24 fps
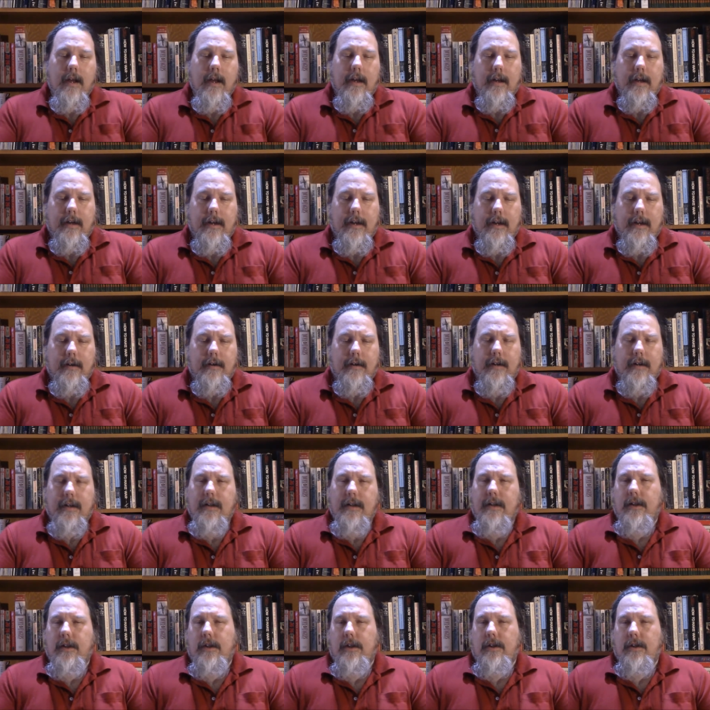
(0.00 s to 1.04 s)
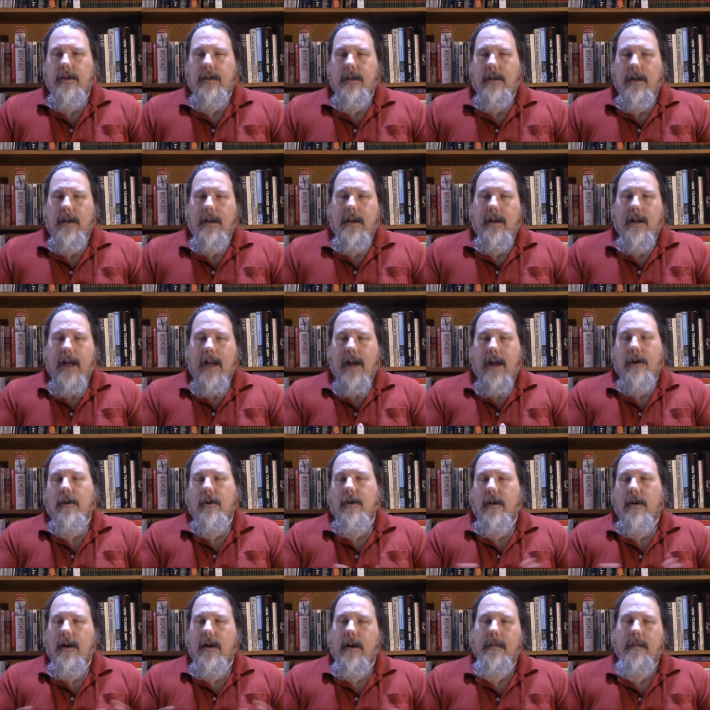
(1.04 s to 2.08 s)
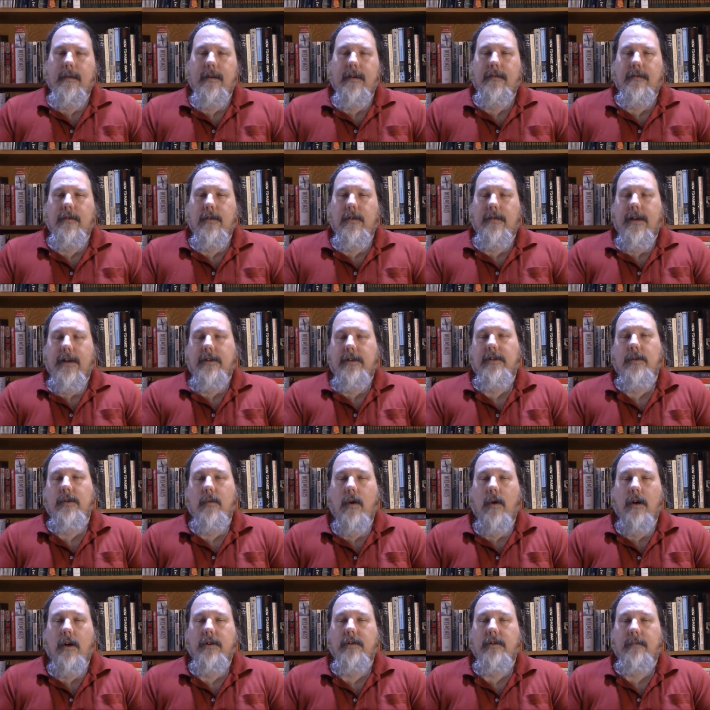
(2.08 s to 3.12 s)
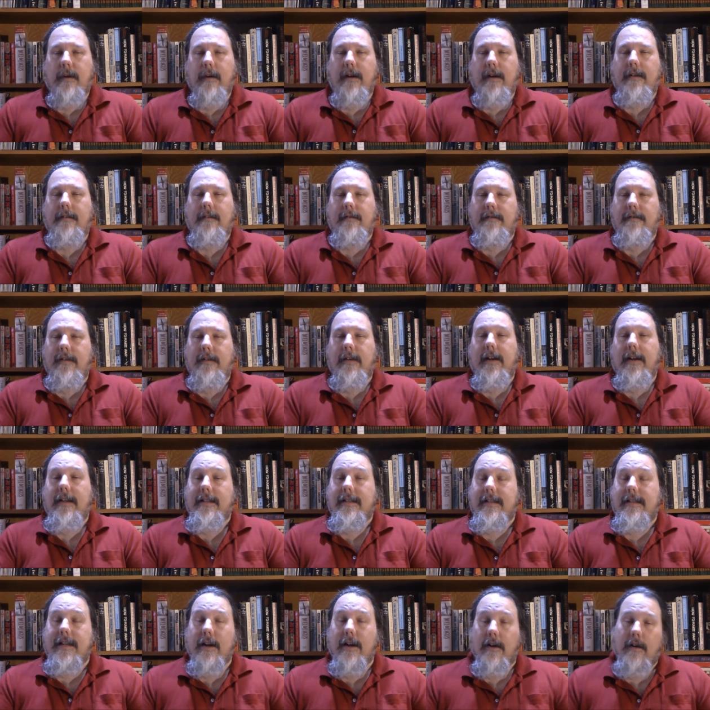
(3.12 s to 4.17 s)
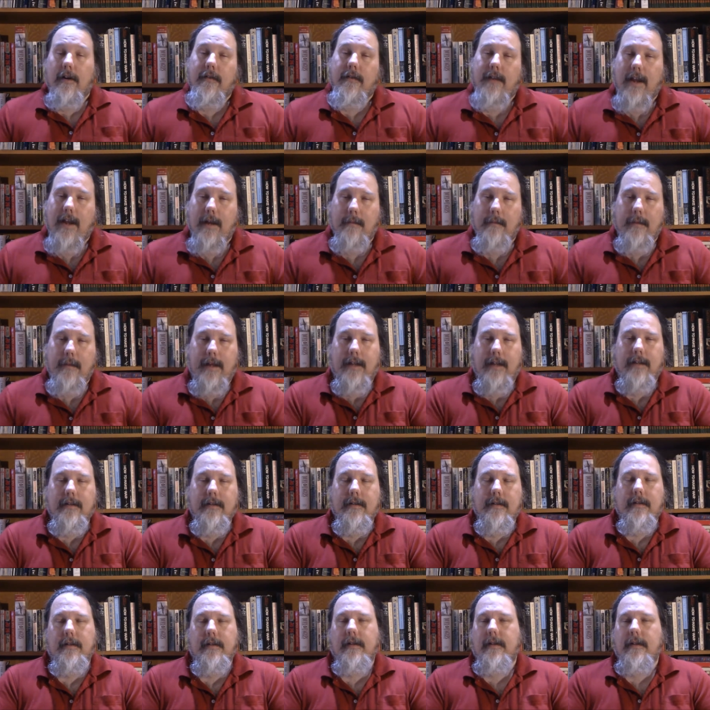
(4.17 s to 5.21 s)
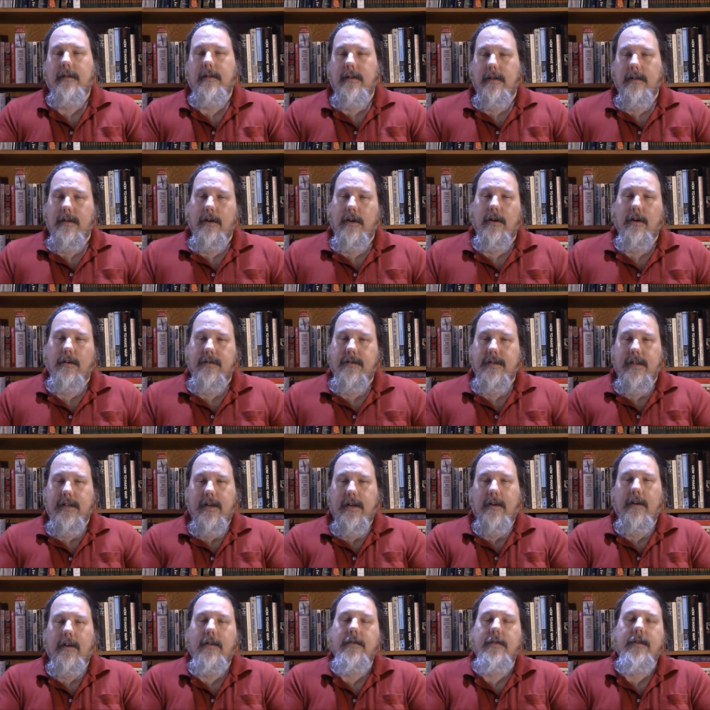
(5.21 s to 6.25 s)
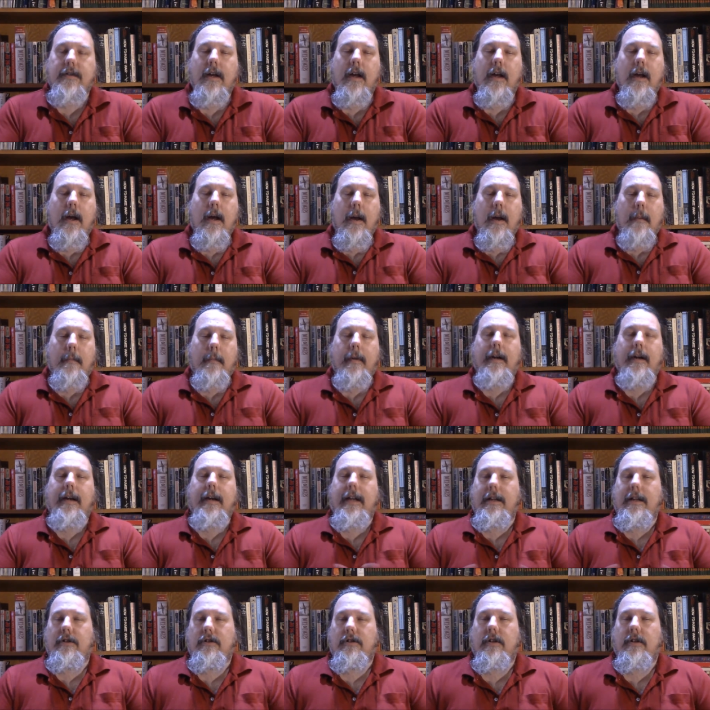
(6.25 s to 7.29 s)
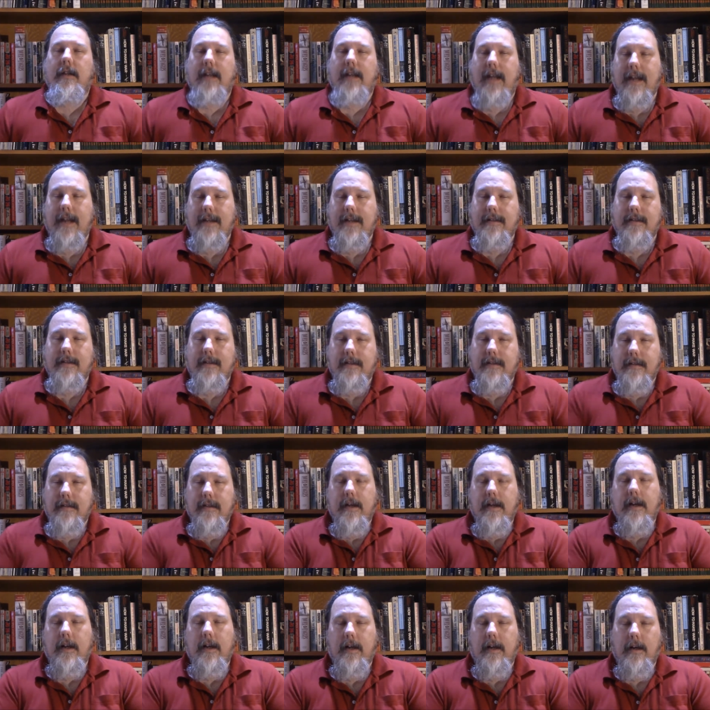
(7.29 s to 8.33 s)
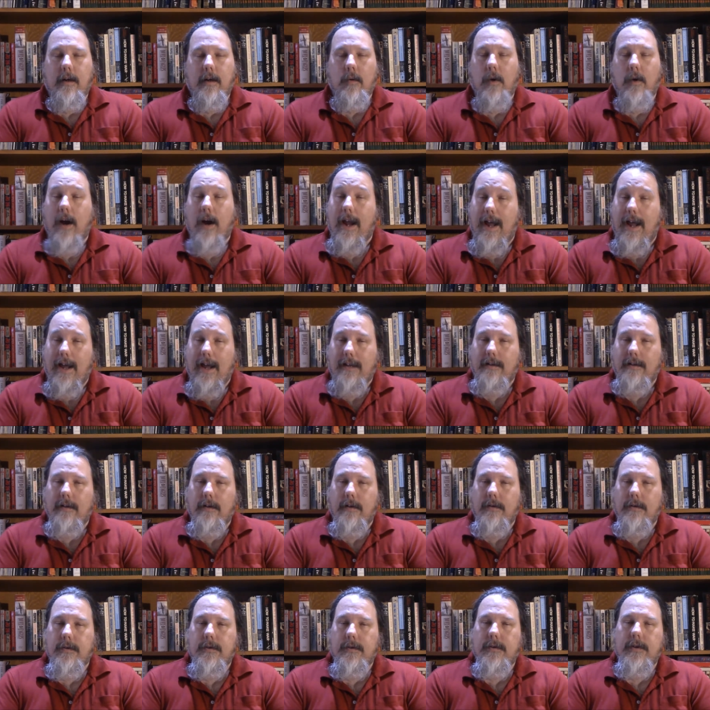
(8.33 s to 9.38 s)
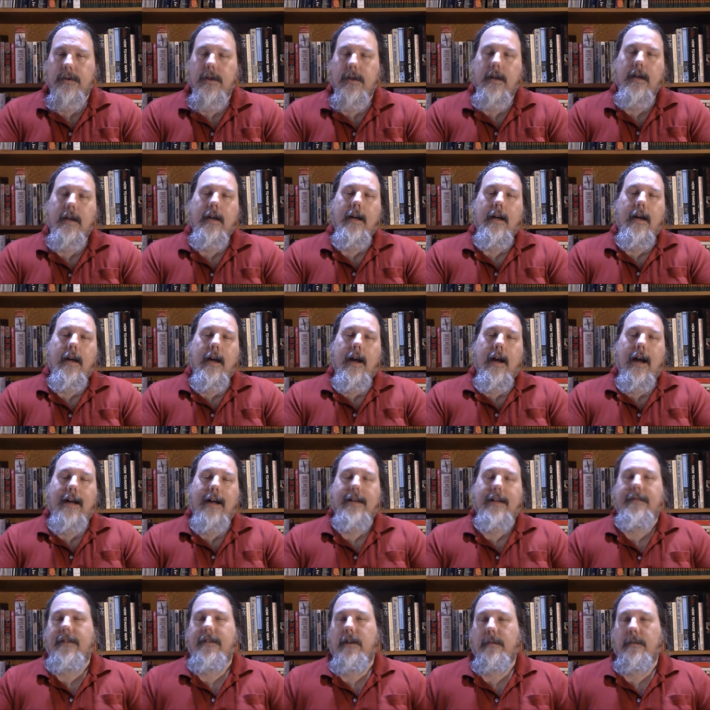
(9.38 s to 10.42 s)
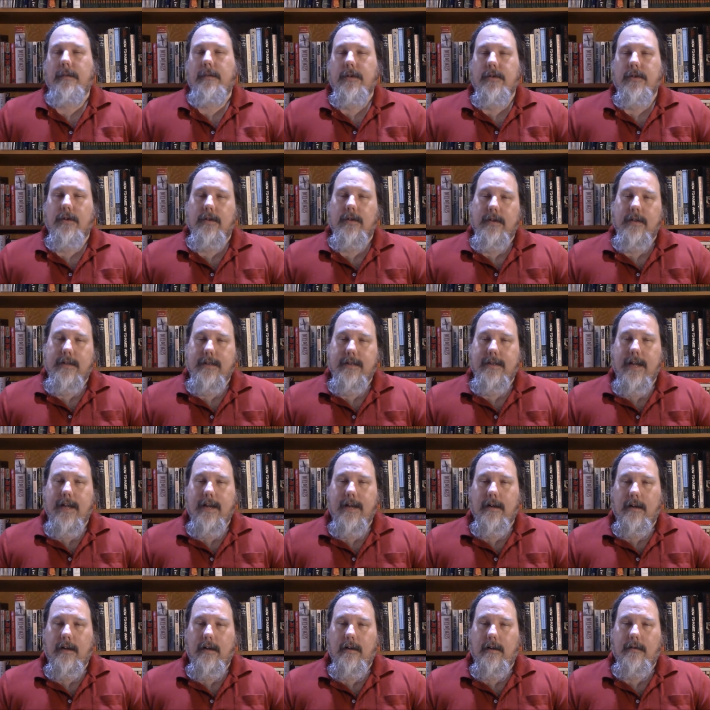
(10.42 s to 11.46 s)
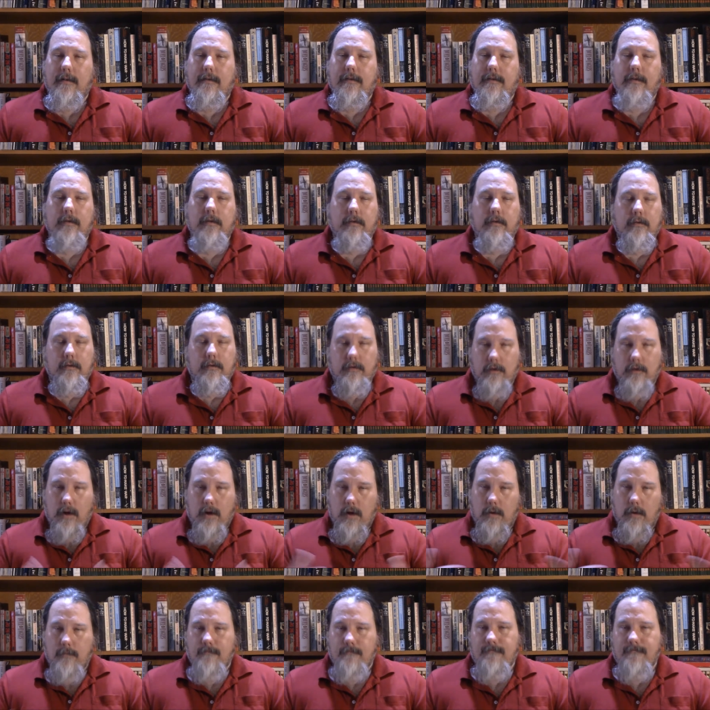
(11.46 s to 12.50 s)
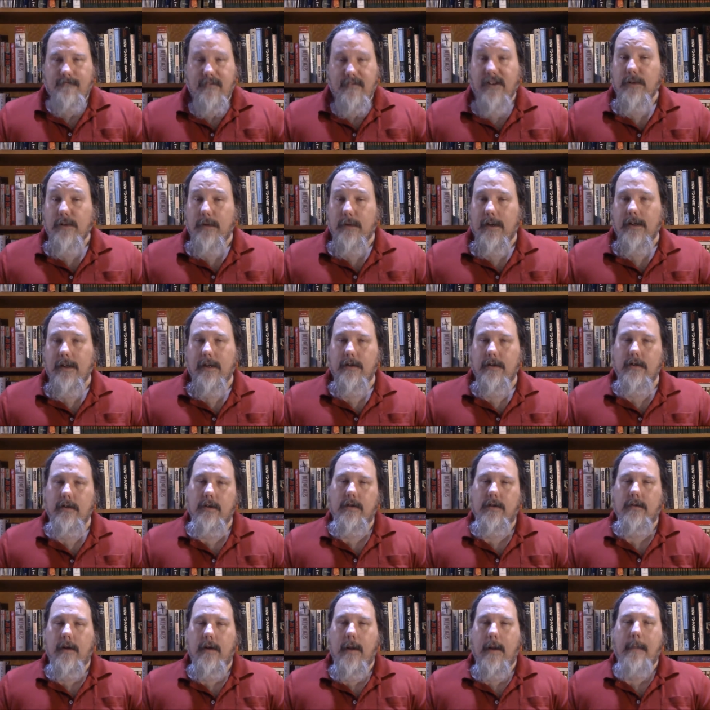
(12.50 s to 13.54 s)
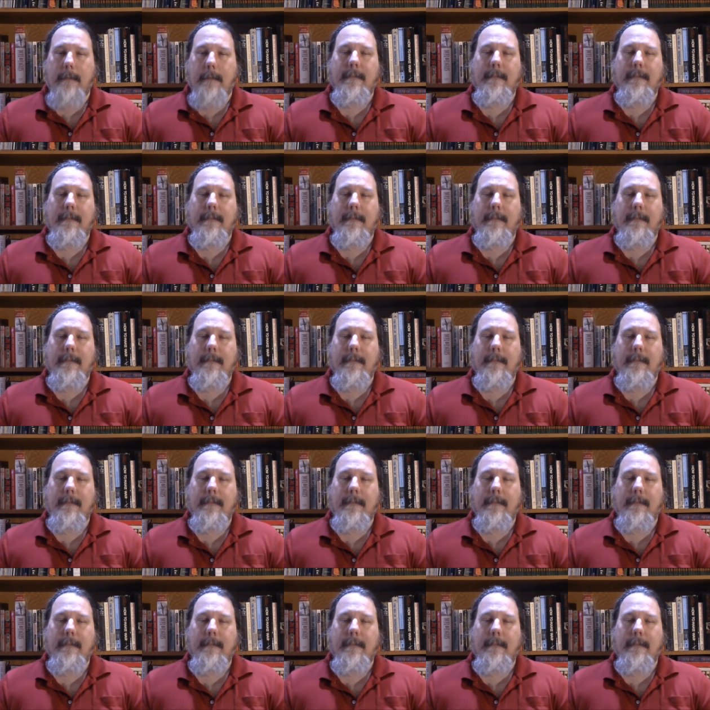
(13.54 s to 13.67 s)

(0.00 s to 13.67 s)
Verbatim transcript: Now, I don't know how many of you have actually watched my various narrative campaigns and narrative scenarios, but in each of the cases where I had those, I developed a certain set of victory conditions, right?